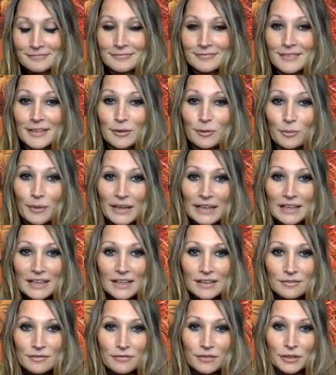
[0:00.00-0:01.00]
They're
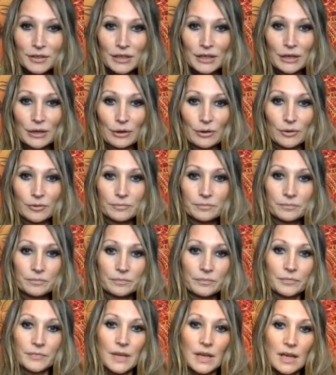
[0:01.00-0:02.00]
waiting for you.
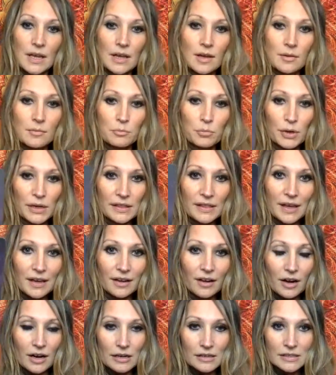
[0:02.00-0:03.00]
Bring that
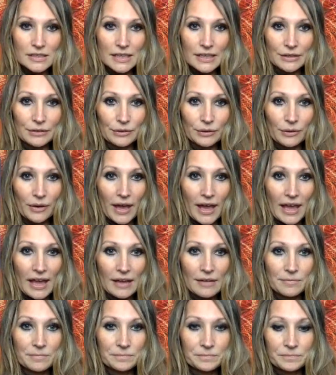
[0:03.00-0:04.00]
guard down,
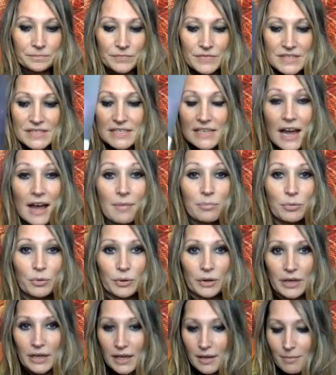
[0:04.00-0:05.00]
okay? Stop
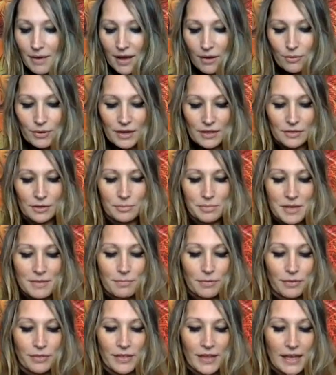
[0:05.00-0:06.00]
worrying about what other
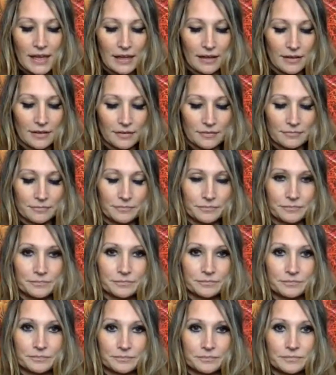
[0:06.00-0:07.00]
people think.
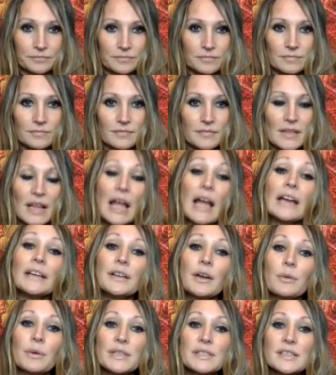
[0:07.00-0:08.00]
I
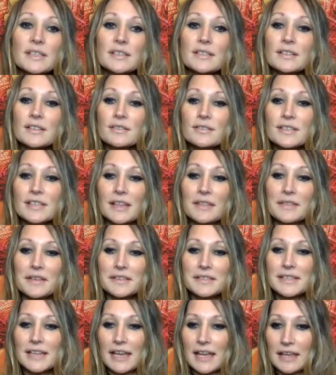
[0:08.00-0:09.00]
know it's easier said than
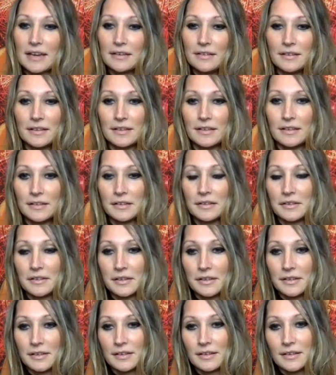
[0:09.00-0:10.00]
done.
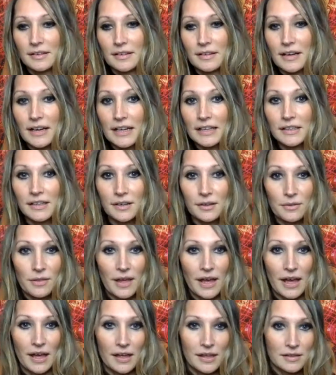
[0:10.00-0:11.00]
I know
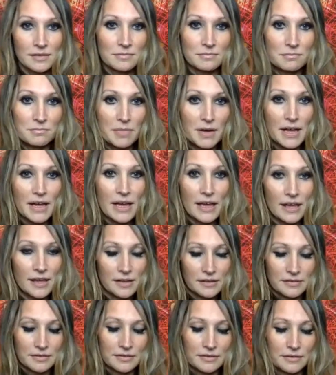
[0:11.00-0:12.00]
that. But